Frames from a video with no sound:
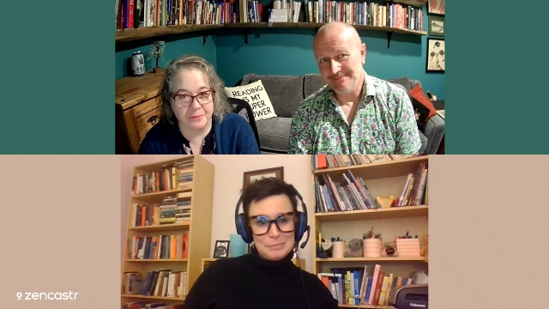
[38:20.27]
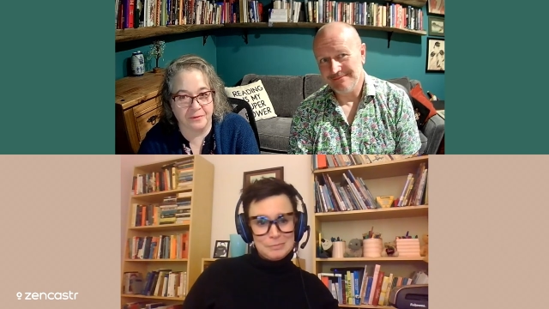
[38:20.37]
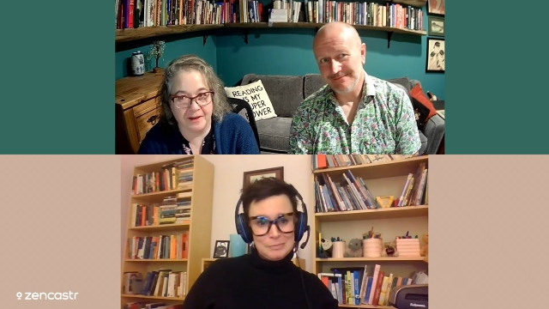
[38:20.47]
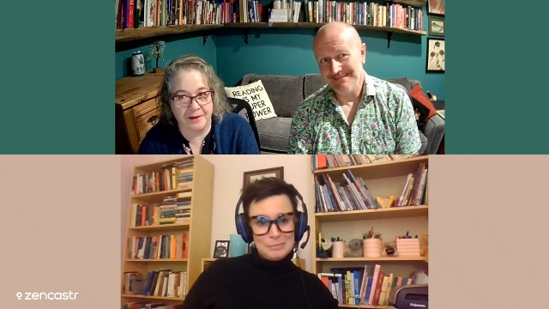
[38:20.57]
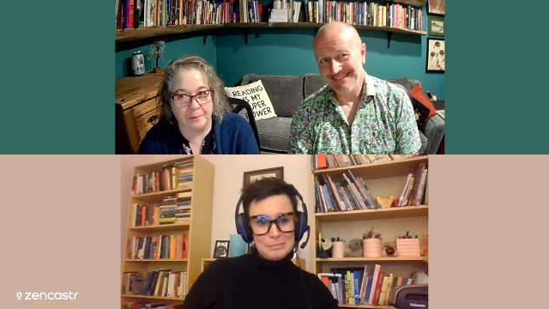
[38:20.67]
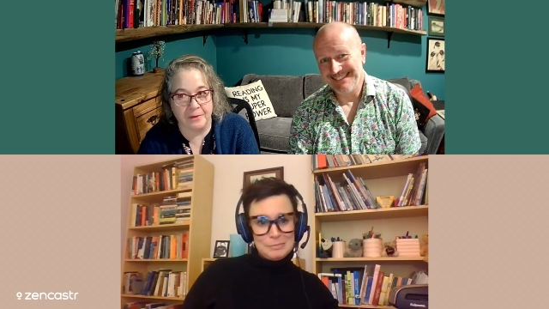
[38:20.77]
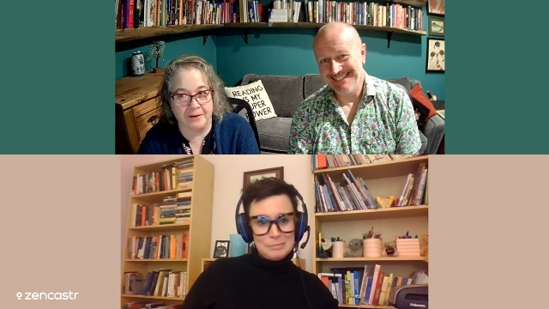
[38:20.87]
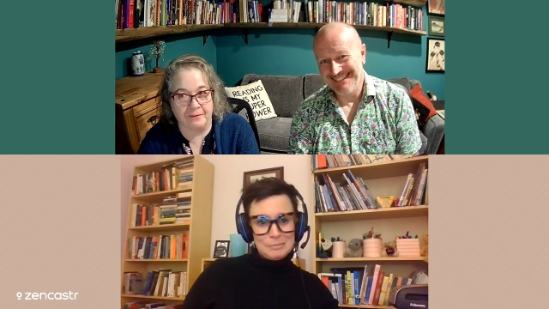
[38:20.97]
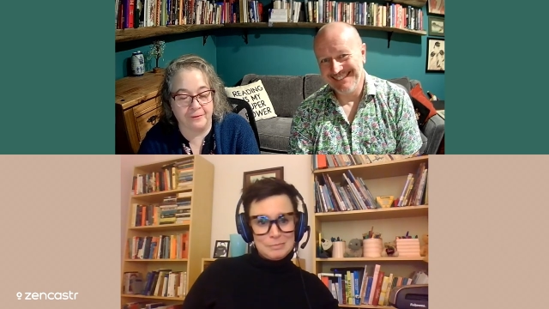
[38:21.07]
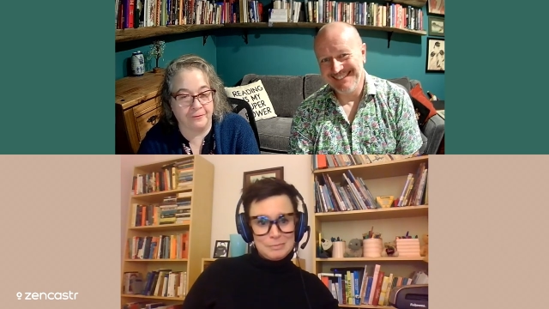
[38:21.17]
Speaker 1: when they come in
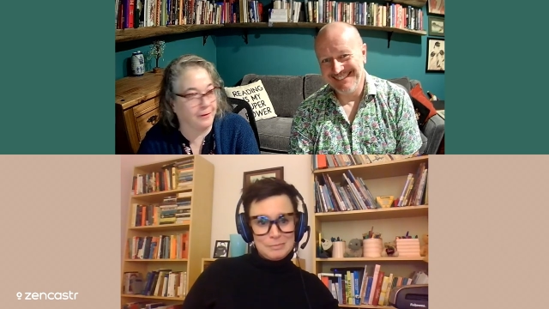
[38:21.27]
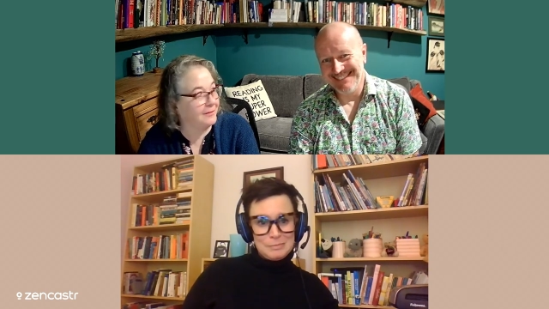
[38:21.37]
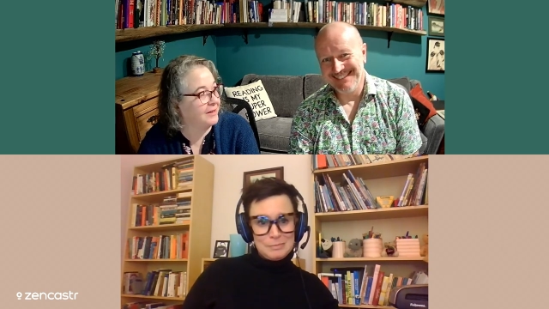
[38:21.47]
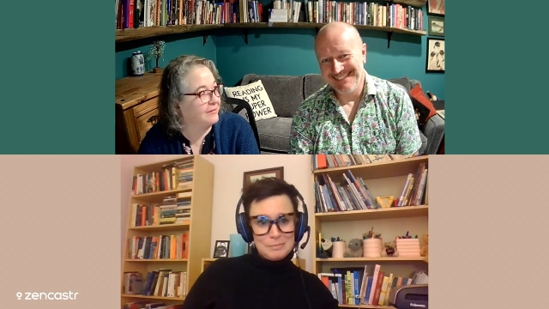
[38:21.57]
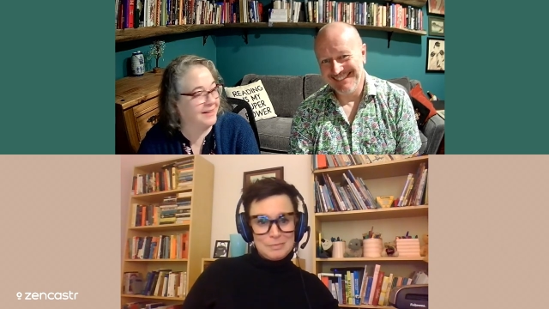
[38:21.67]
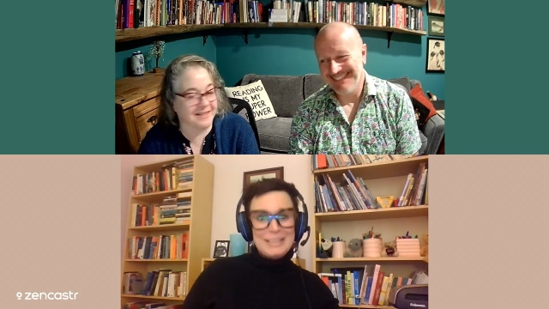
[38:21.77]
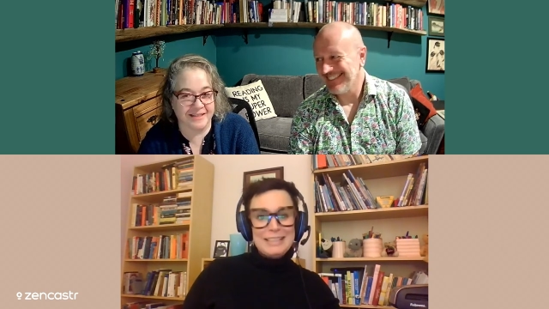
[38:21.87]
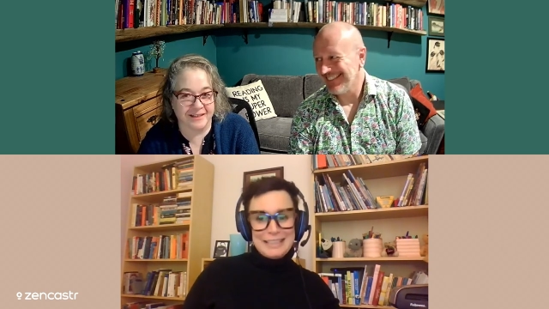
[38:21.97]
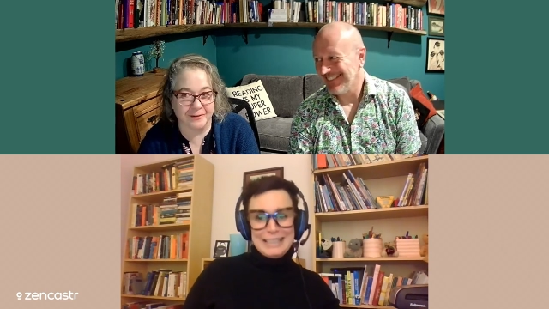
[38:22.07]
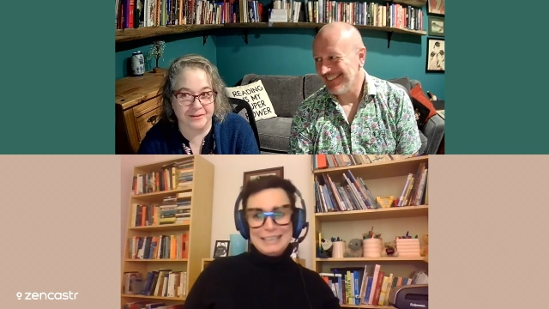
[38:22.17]
and they've got the advanced
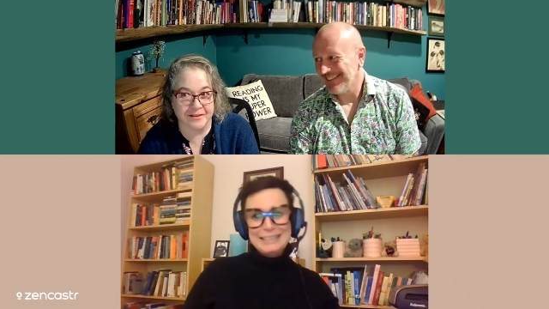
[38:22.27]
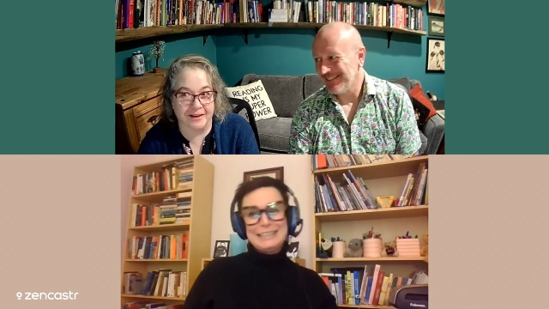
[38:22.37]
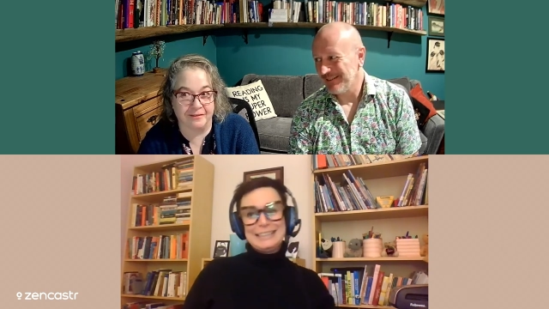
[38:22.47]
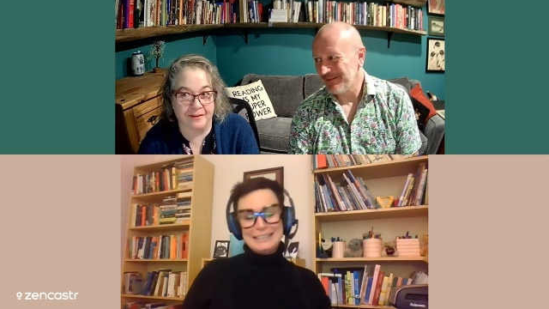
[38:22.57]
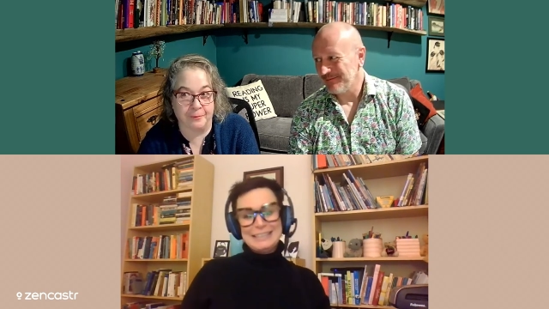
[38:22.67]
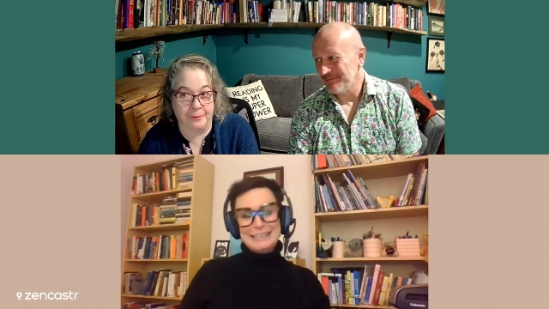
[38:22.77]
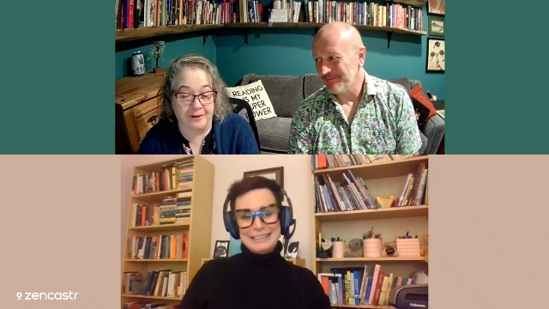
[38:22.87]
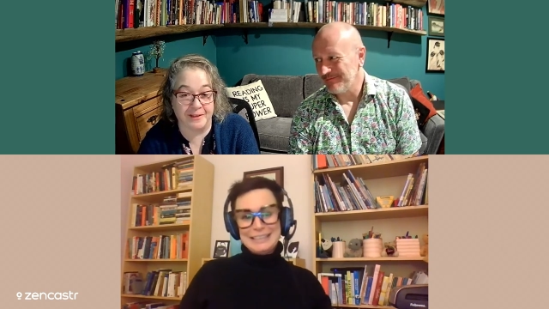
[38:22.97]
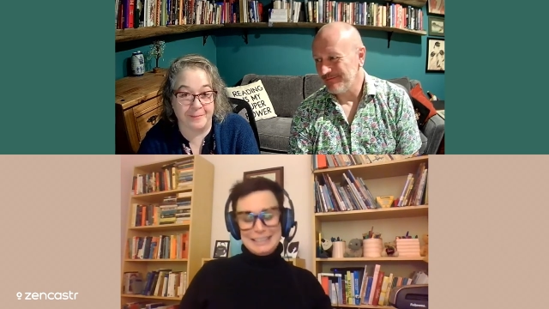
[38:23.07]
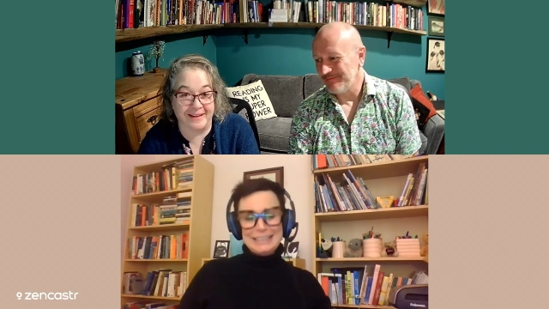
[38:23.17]
skills that they
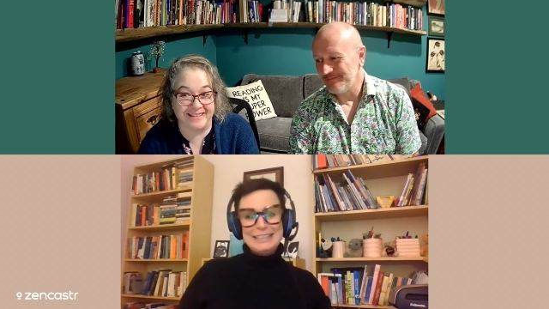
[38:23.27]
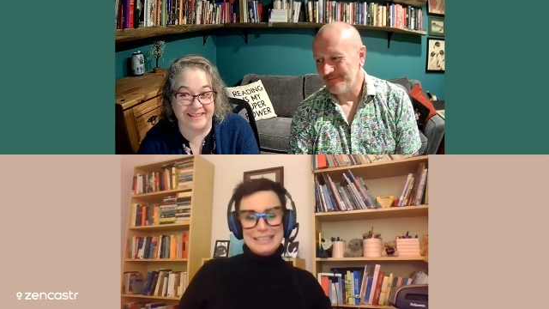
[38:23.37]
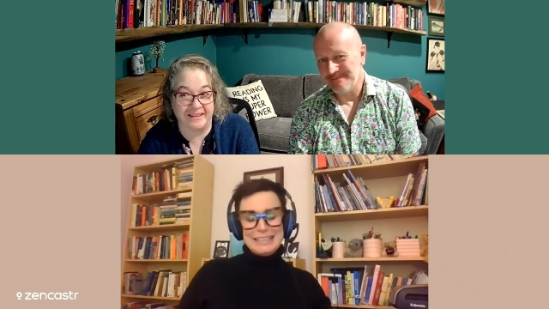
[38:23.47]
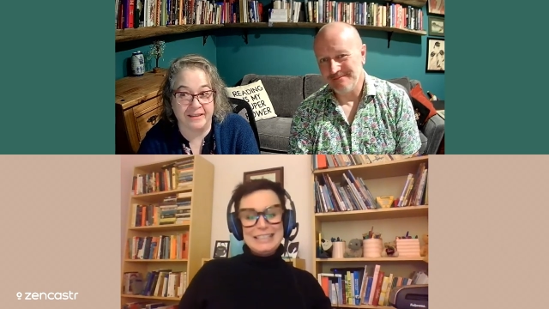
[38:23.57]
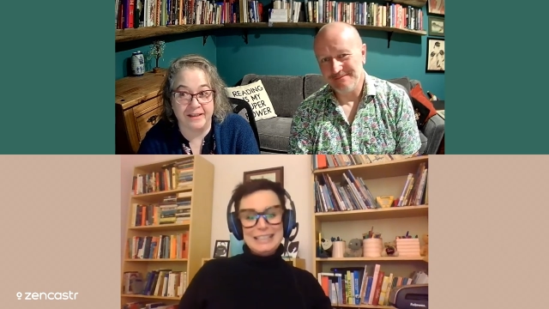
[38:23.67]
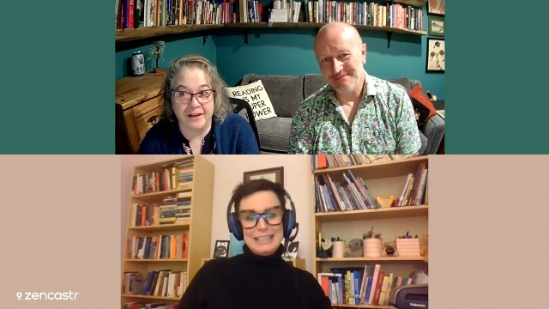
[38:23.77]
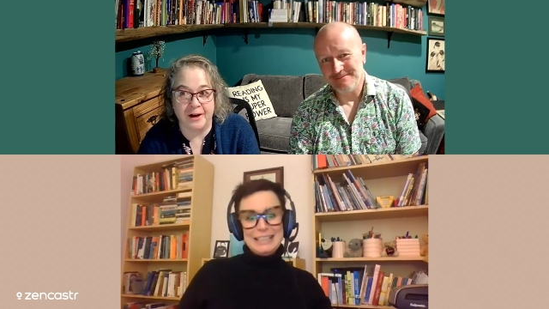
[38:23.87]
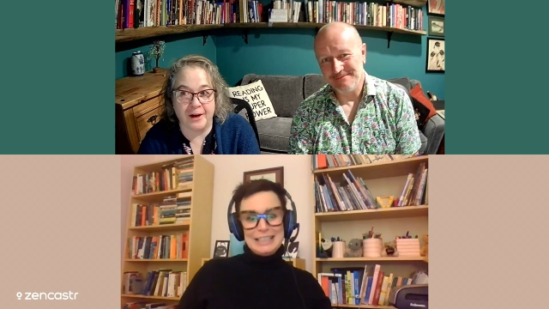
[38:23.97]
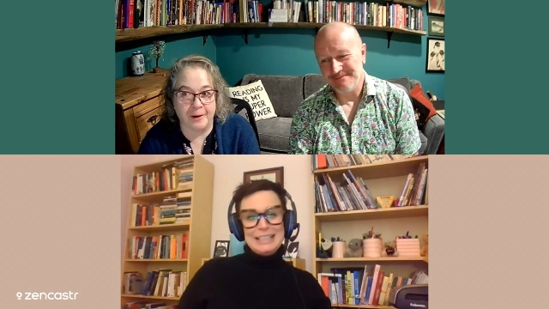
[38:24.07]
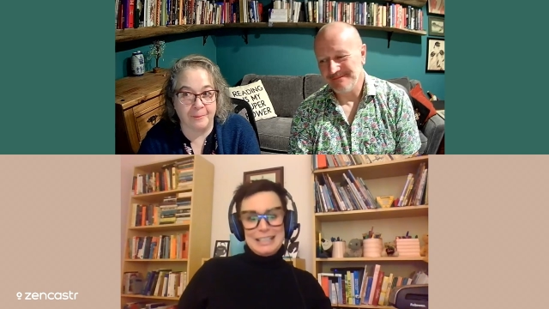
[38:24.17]
weren't expecting.
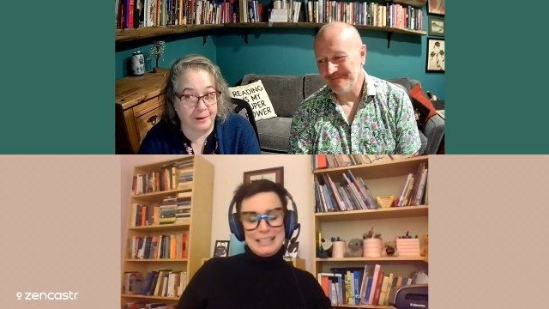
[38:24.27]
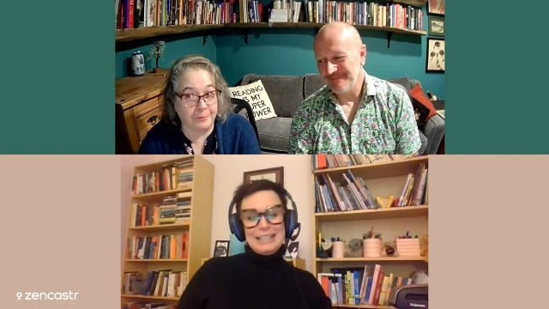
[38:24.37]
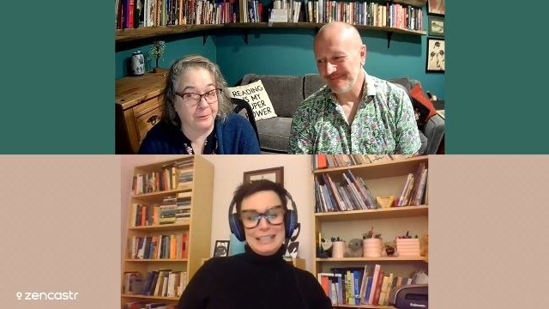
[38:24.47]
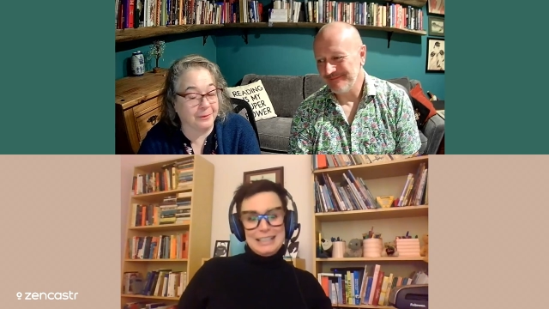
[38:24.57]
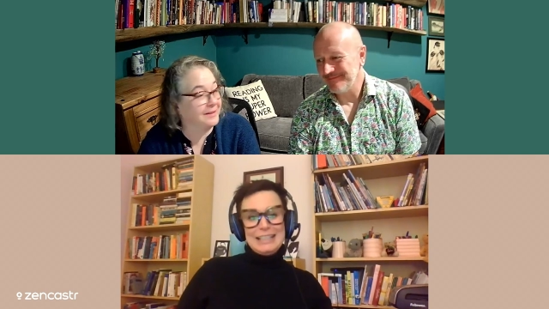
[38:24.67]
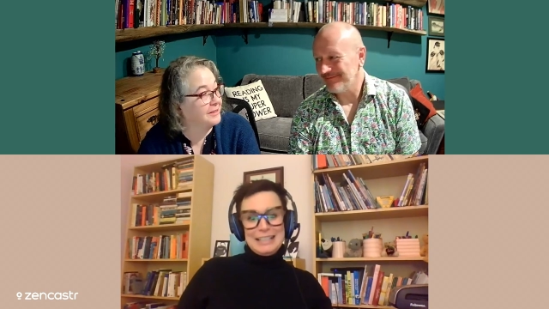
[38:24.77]
Um, it'll be really